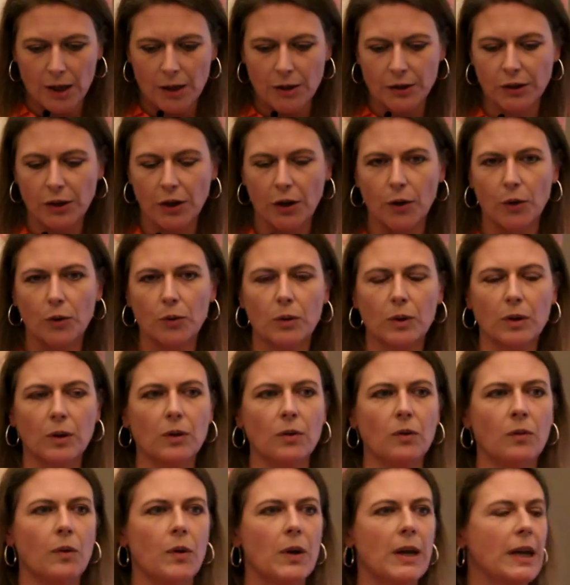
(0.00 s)
So
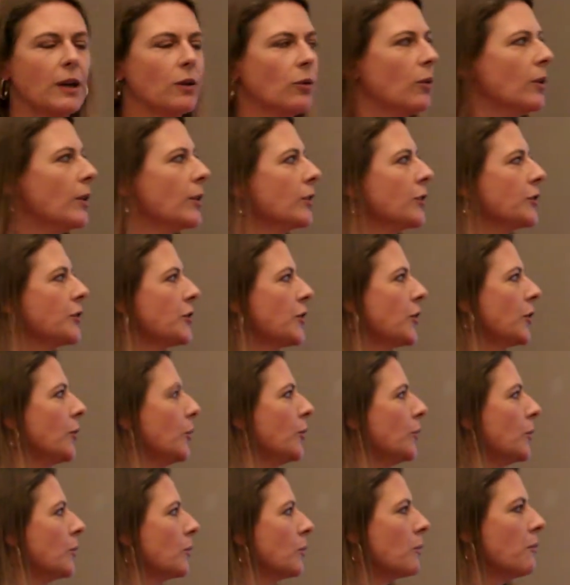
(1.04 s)
in order
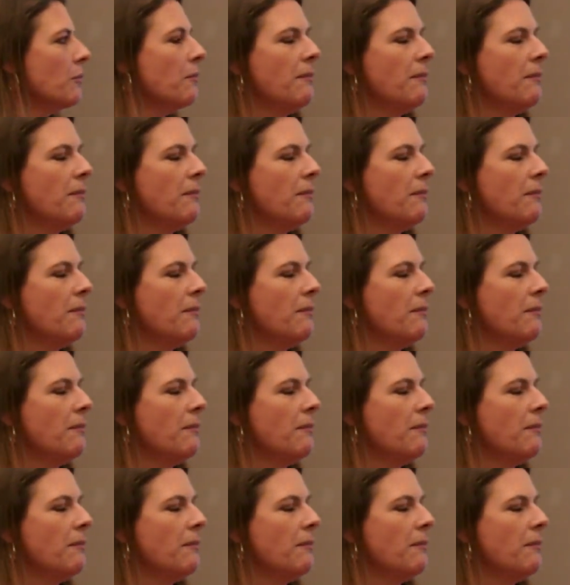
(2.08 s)
to